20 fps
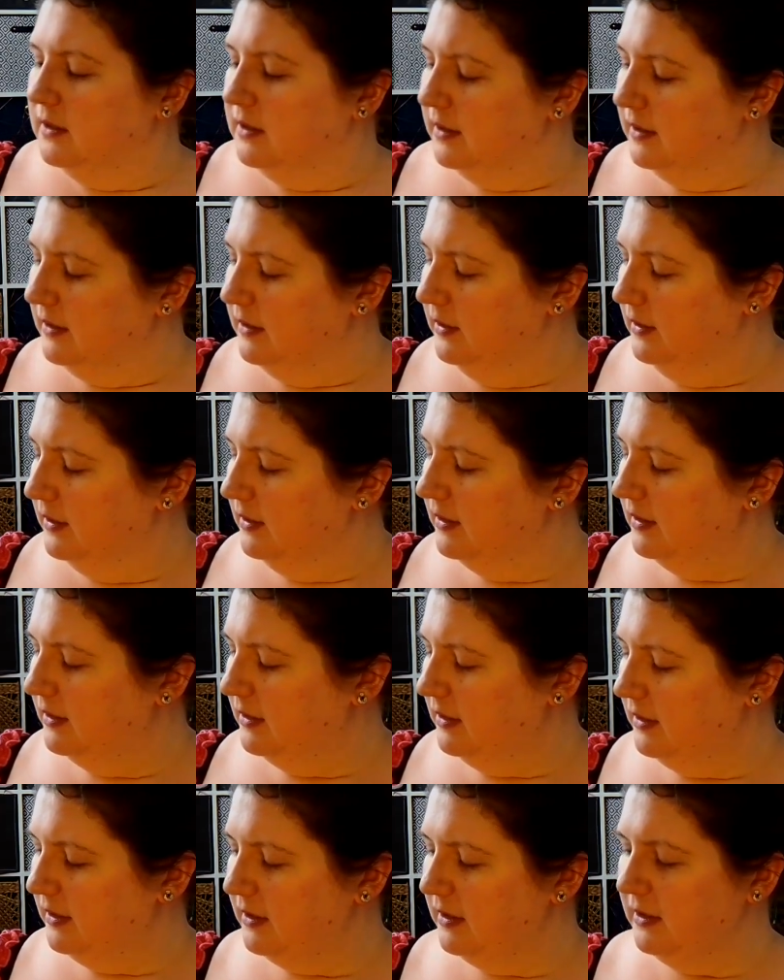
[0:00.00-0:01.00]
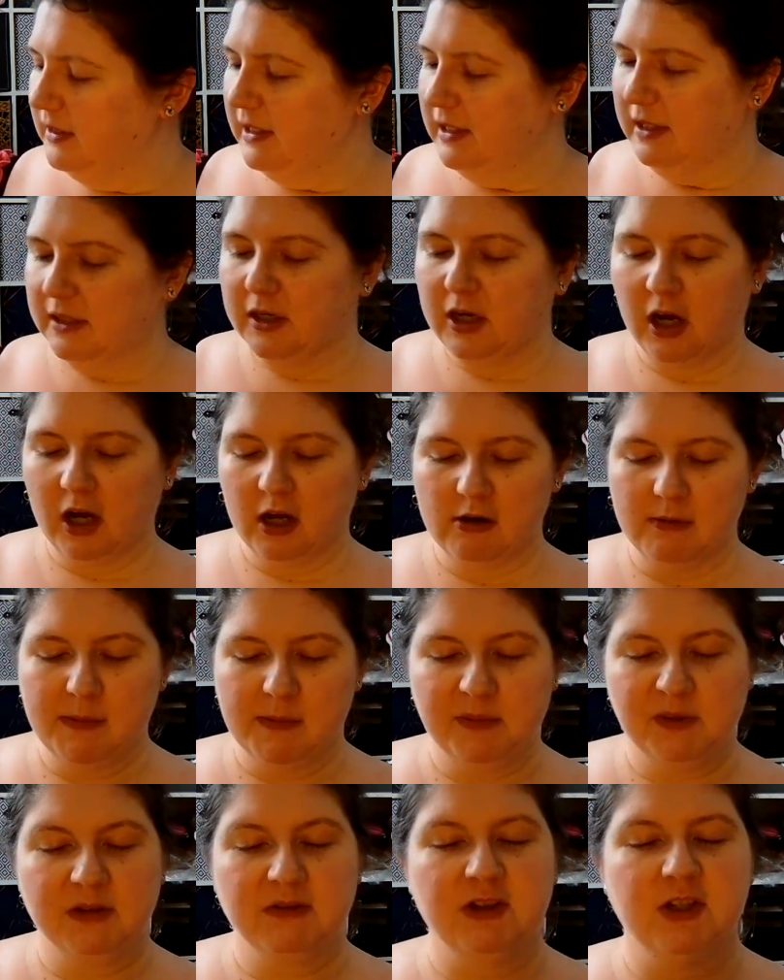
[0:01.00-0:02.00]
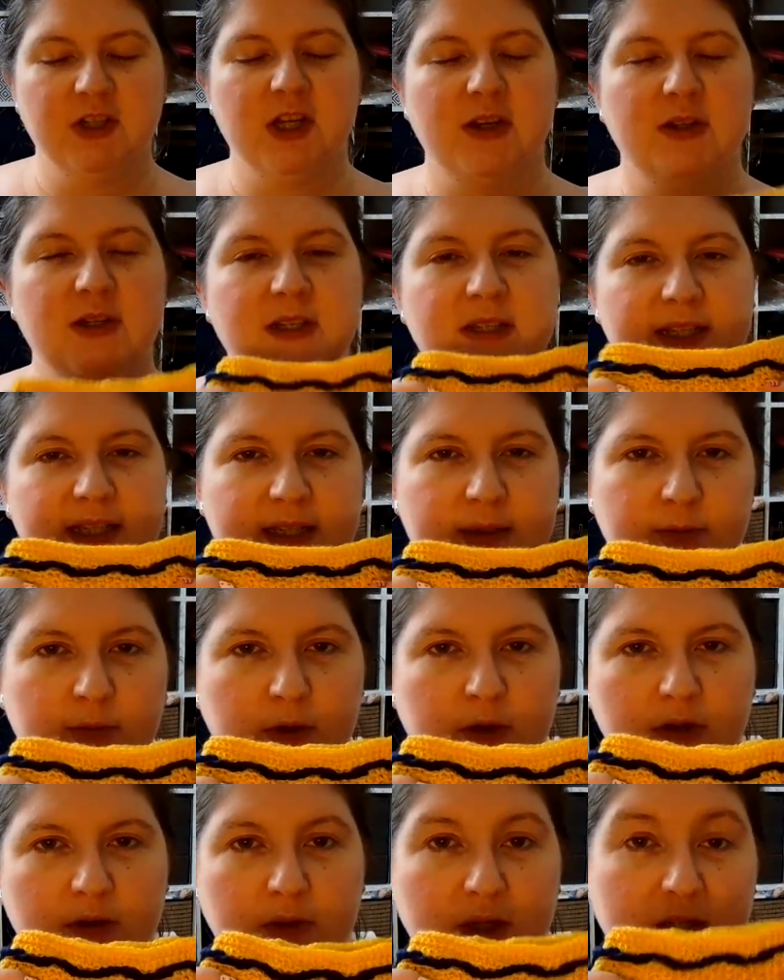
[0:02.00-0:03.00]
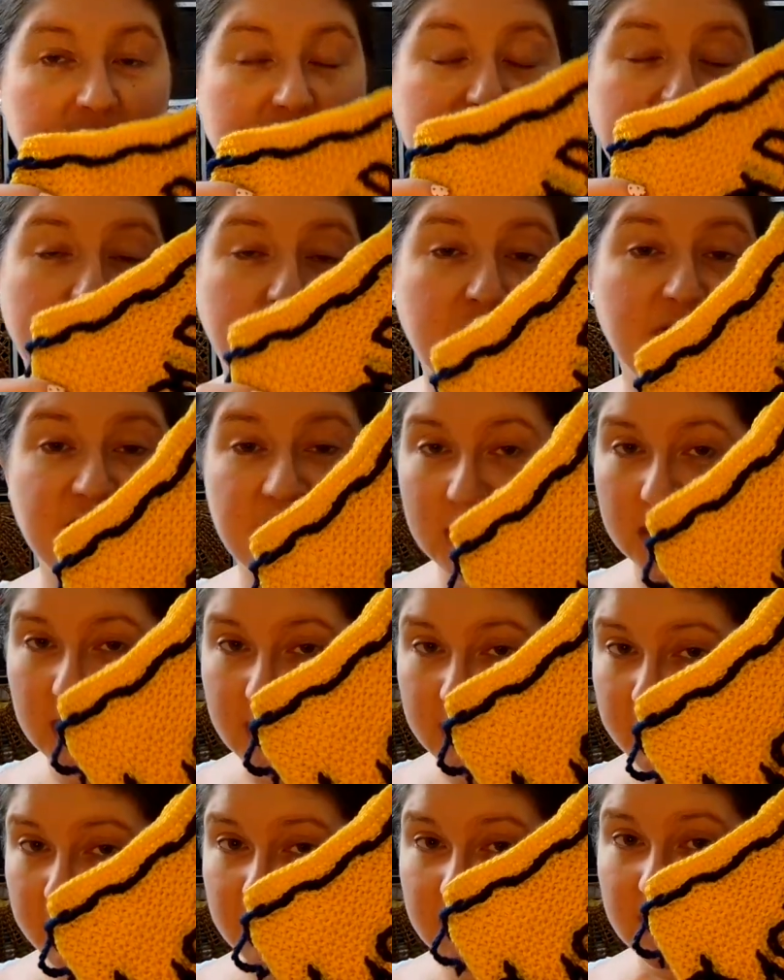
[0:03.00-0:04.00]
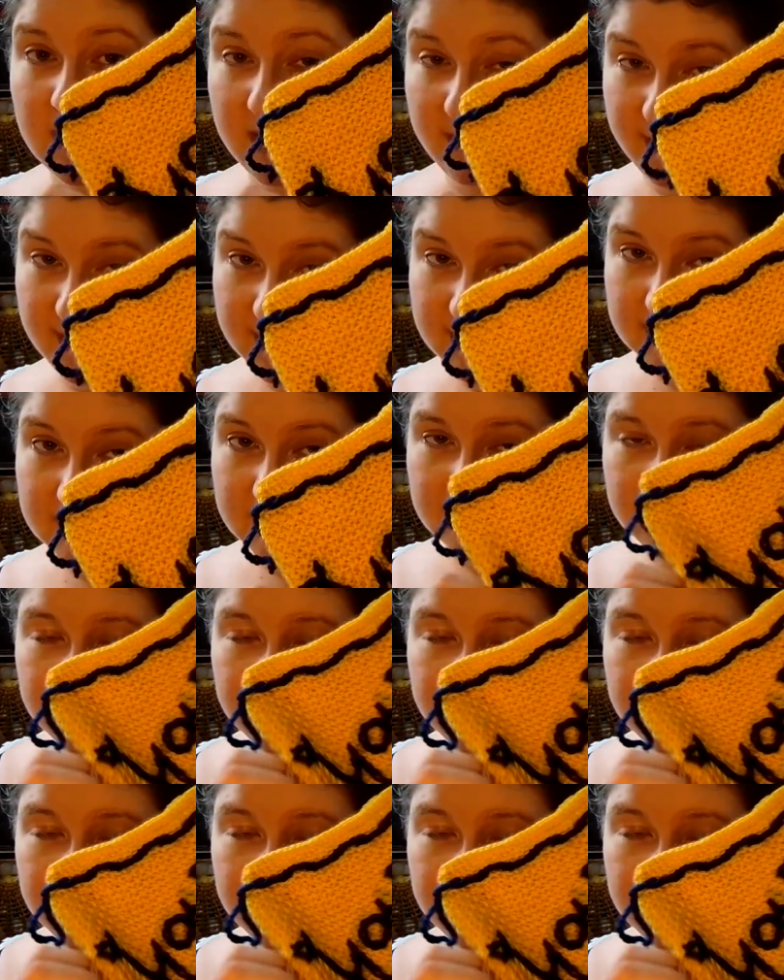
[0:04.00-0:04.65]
I can't remember whether I showed you this one. Well, I certainly wouldn't have shown you like this.